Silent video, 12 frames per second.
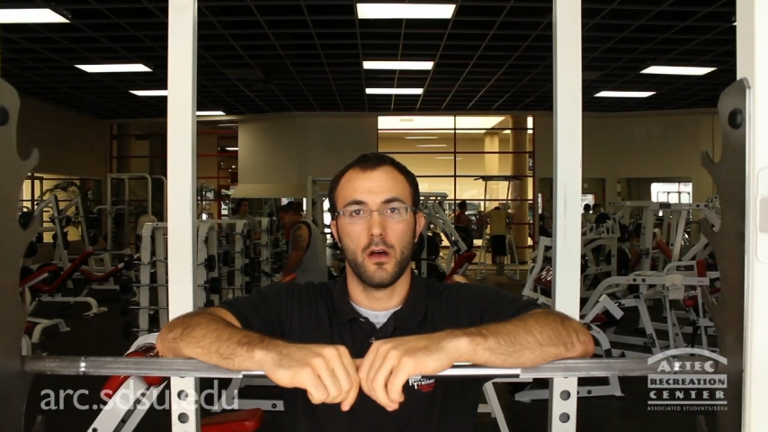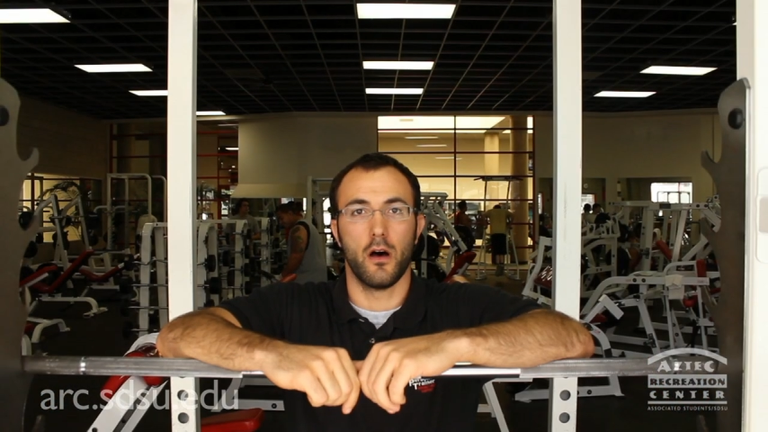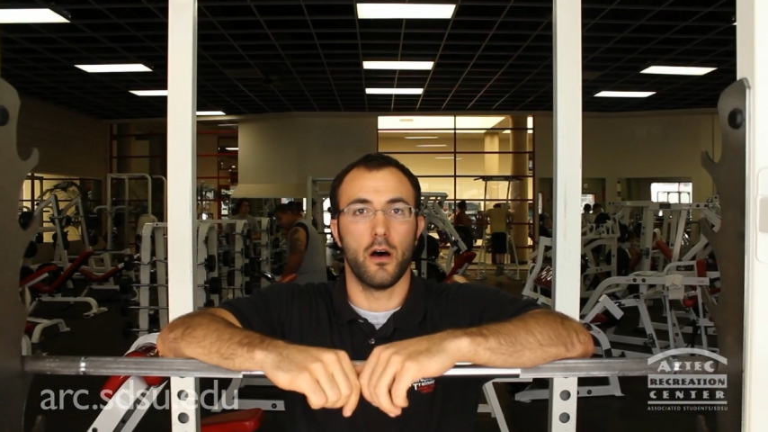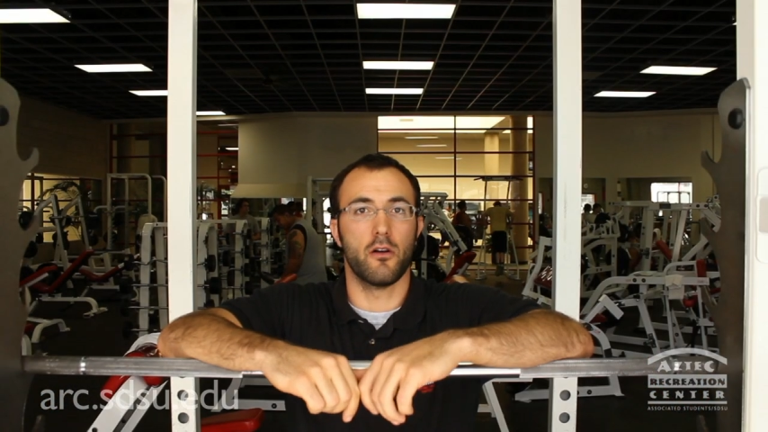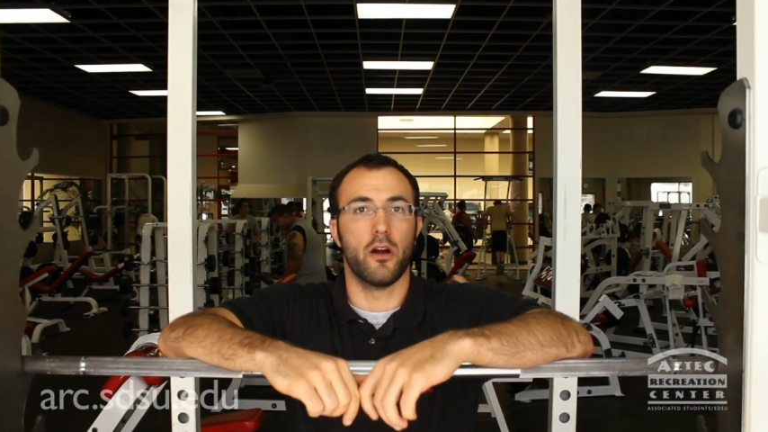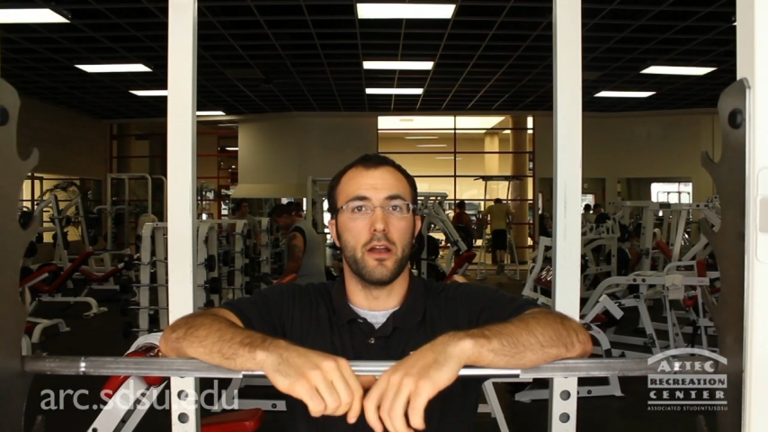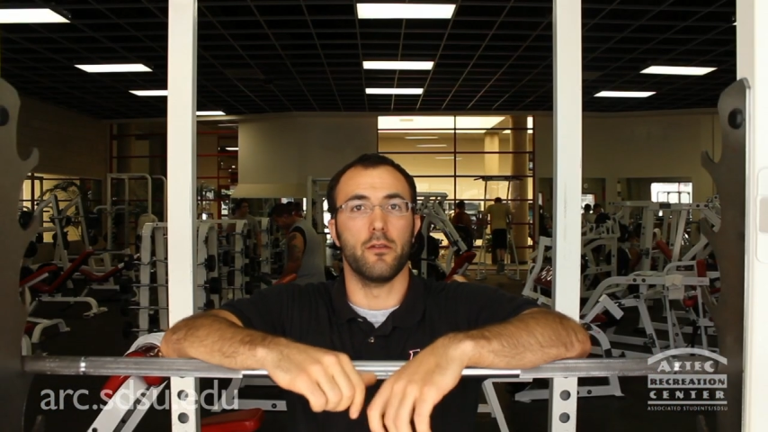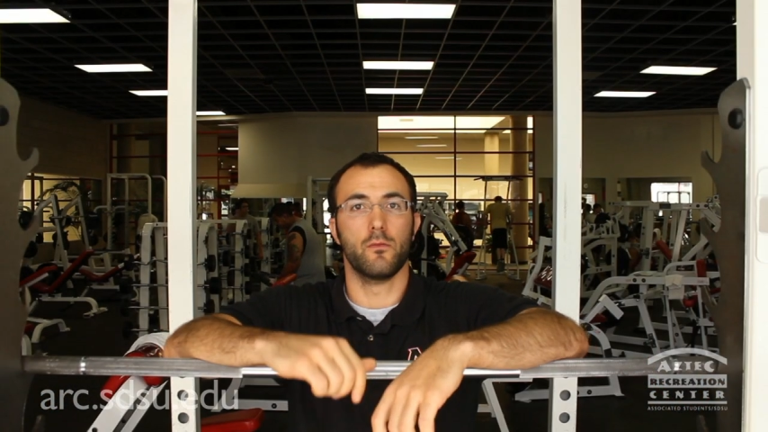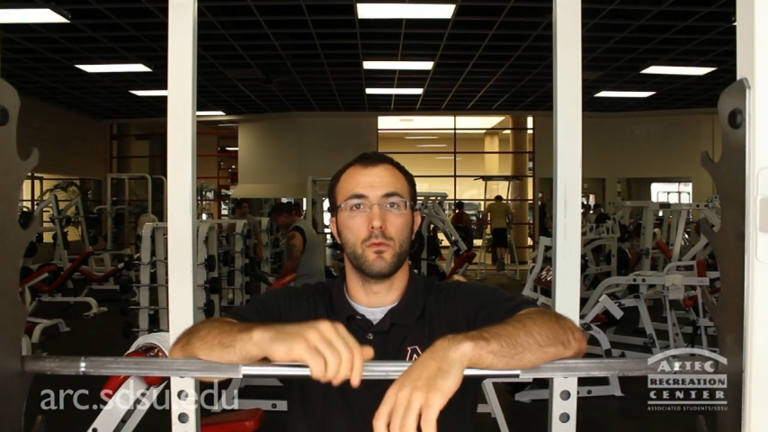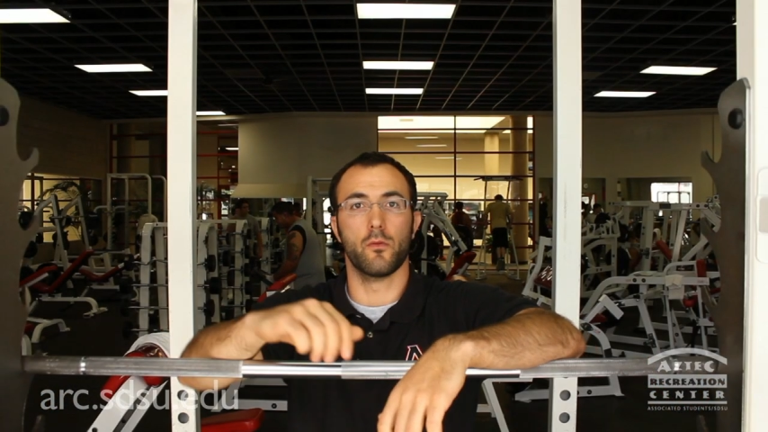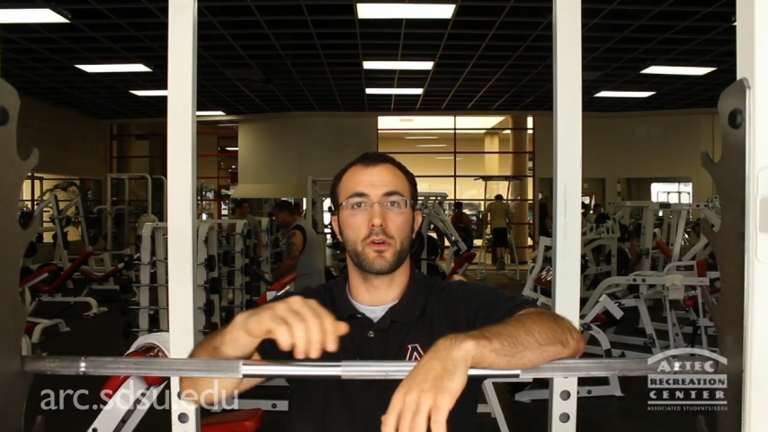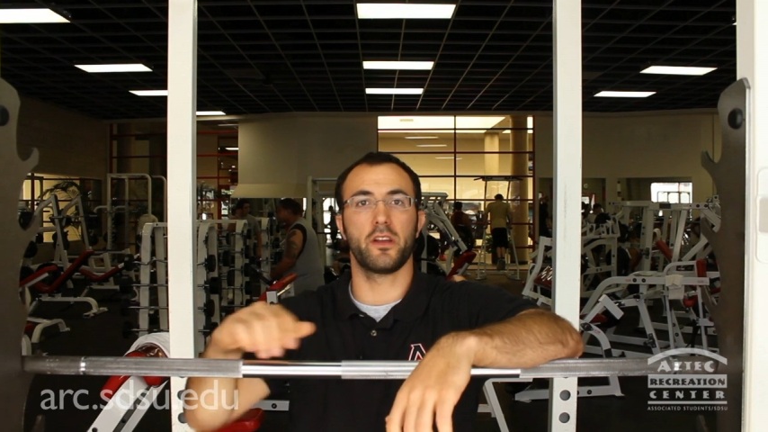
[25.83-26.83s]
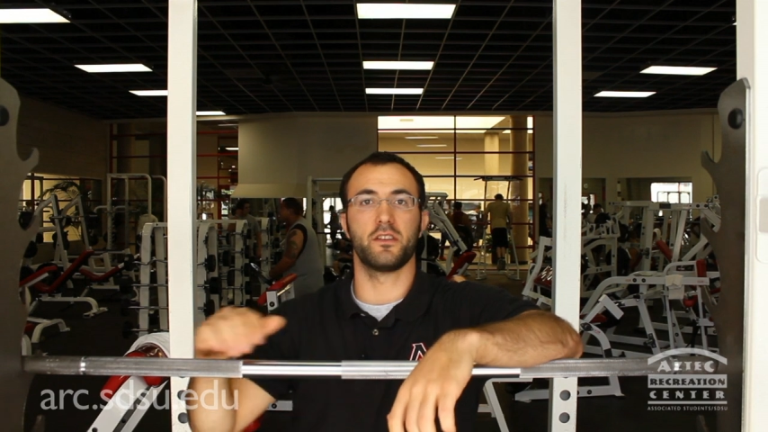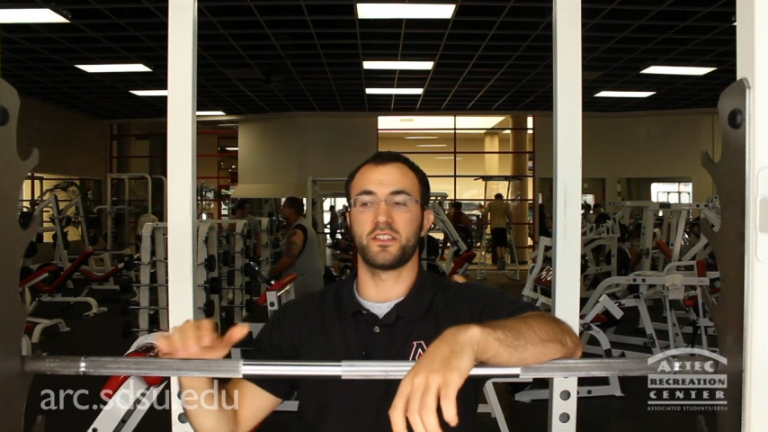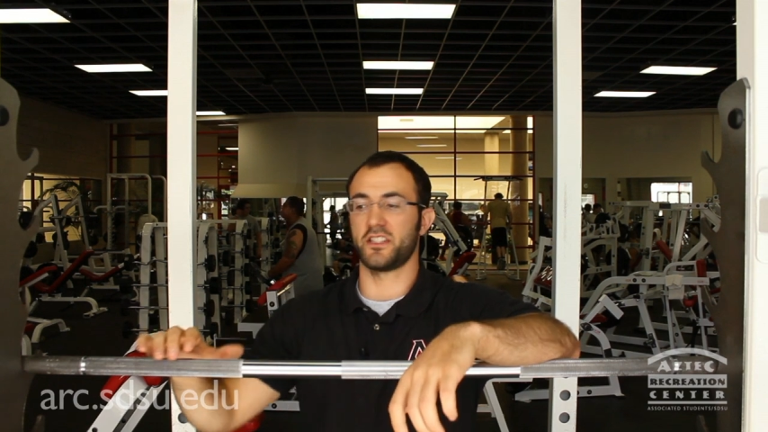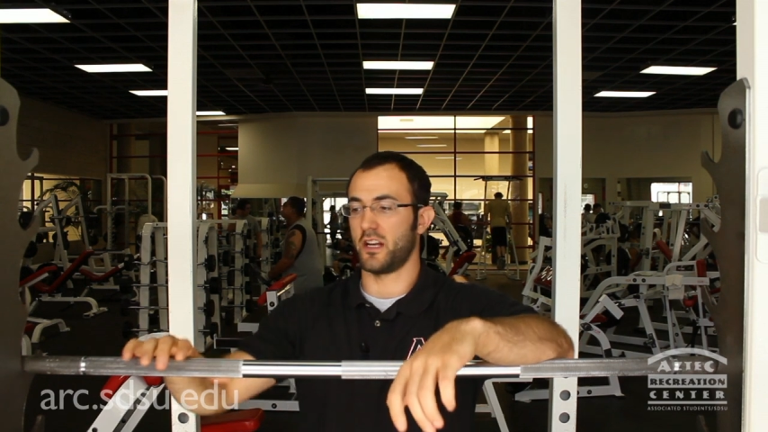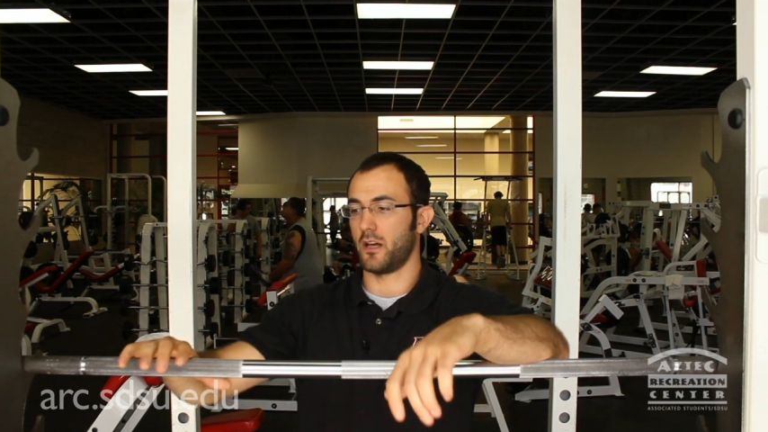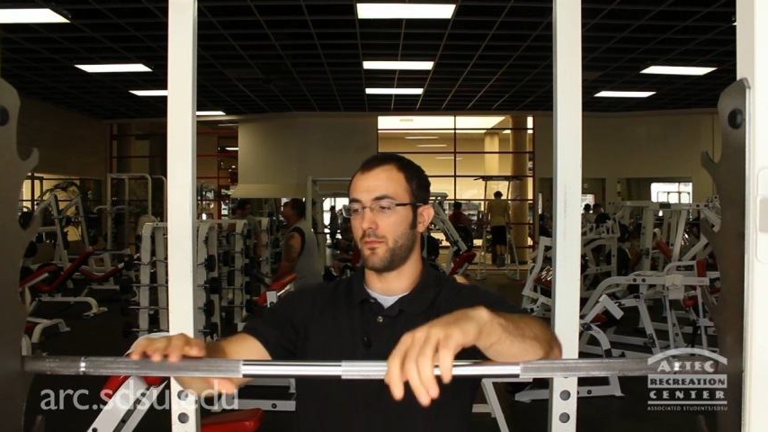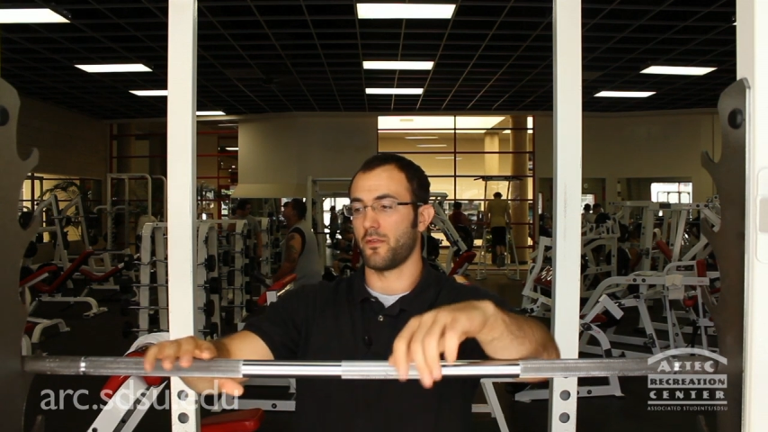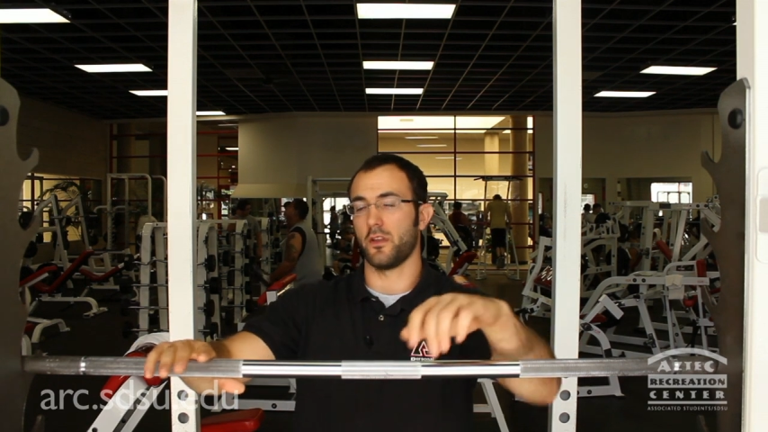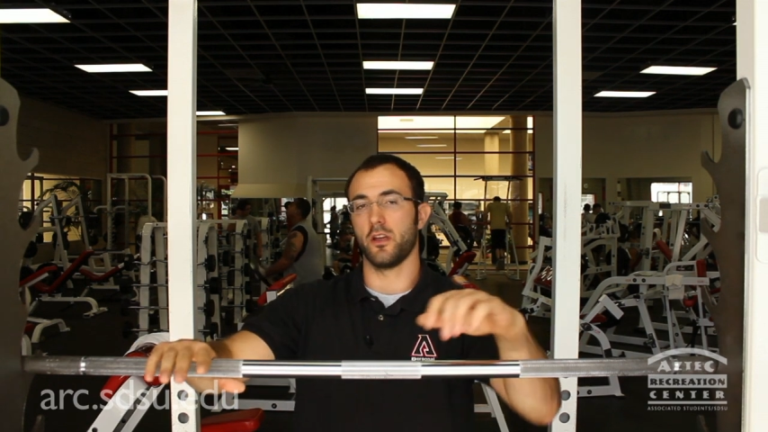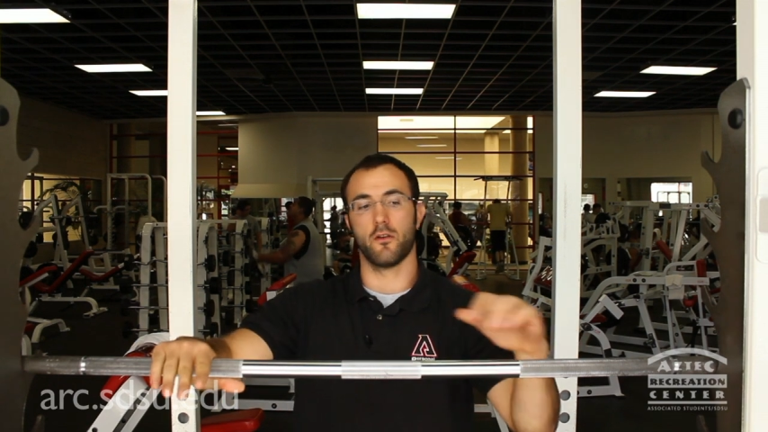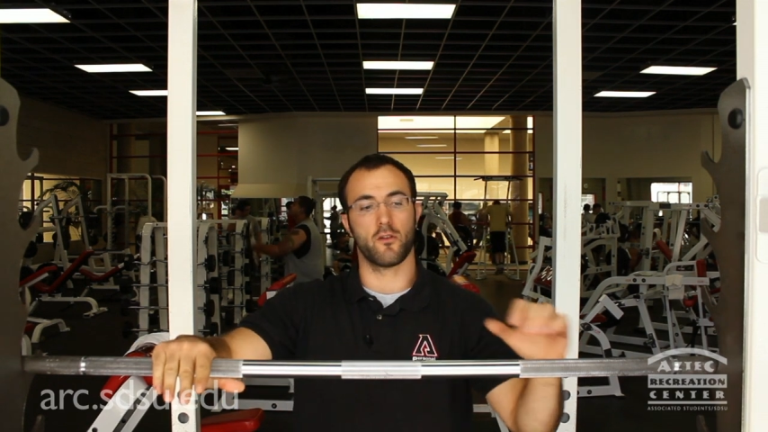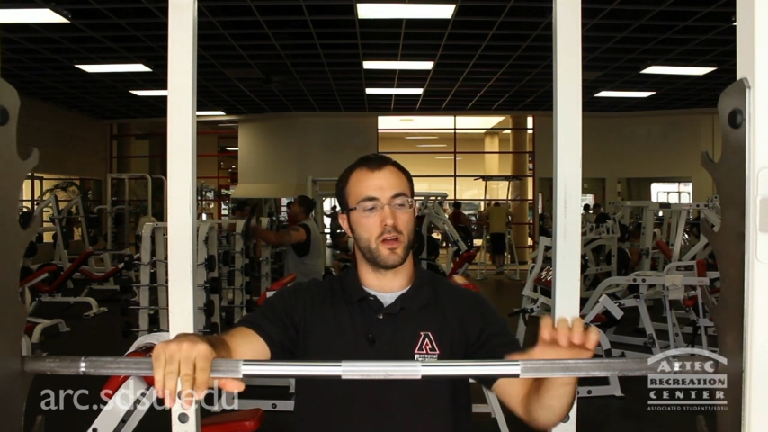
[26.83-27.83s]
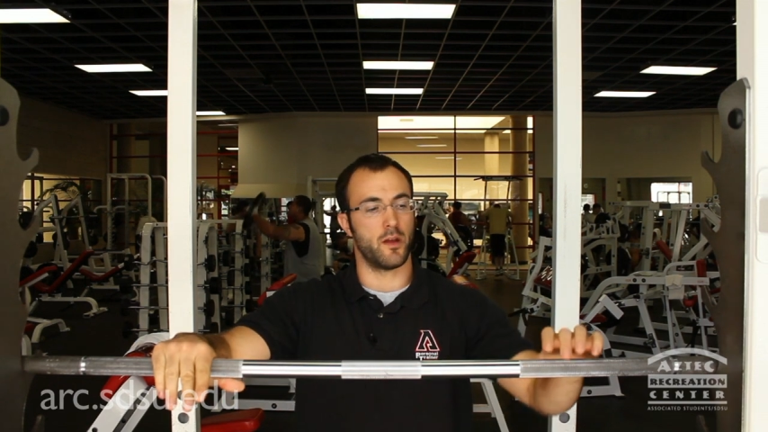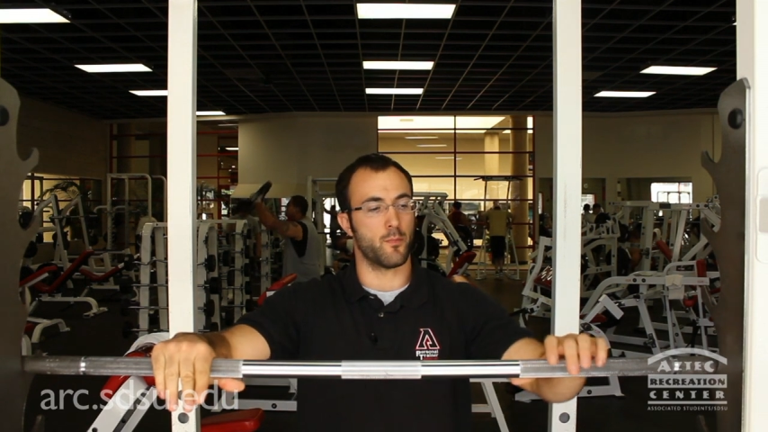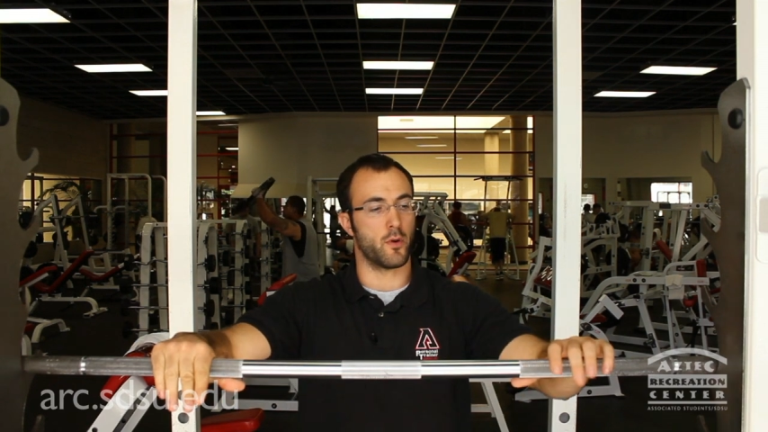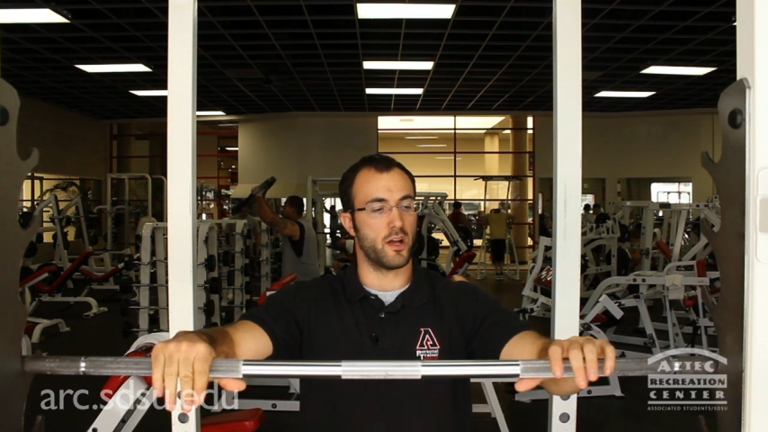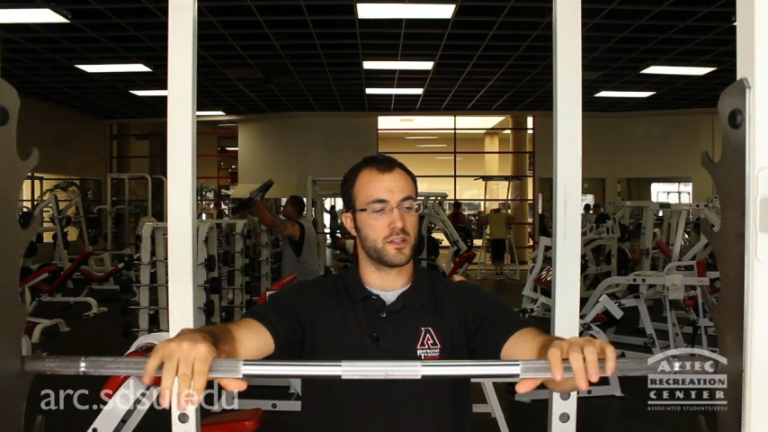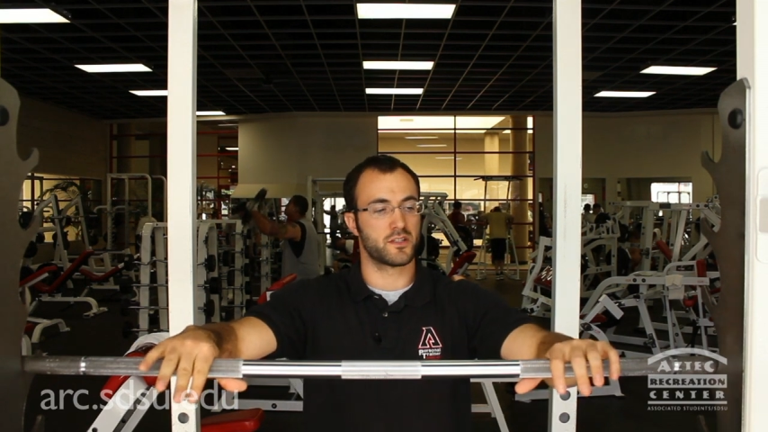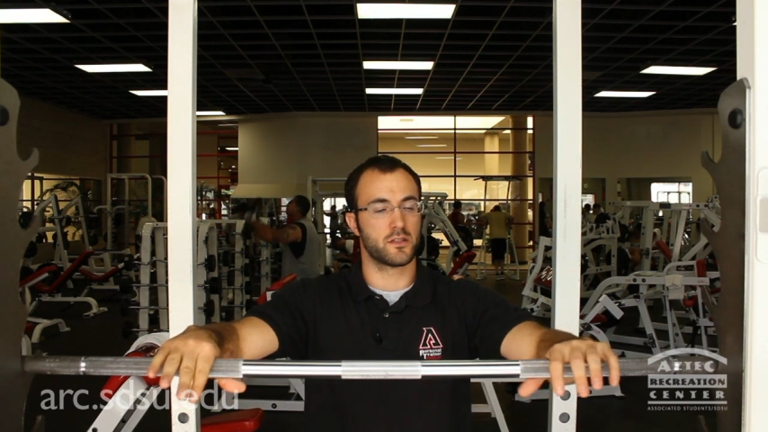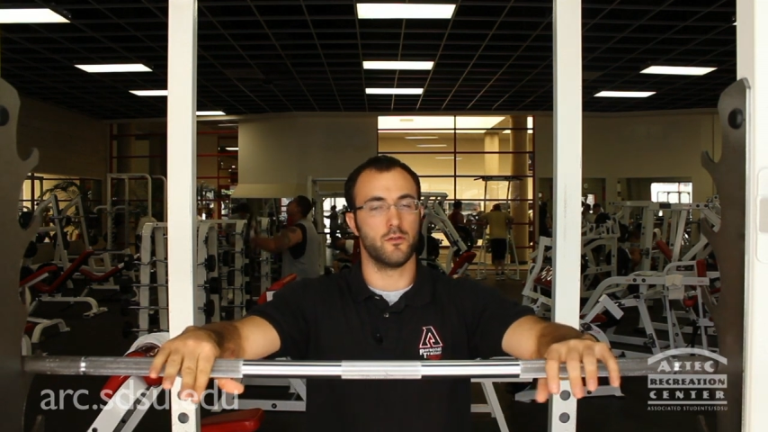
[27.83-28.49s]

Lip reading: Alright, when we're getting set up for the overhead press,